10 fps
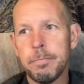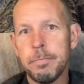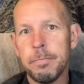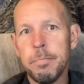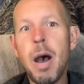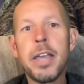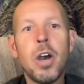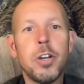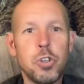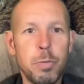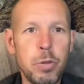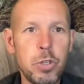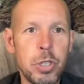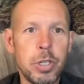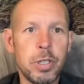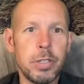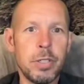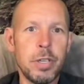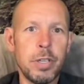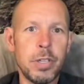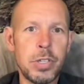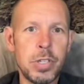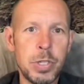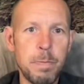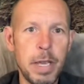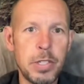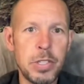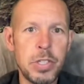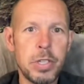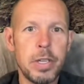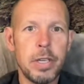my contribution to this space.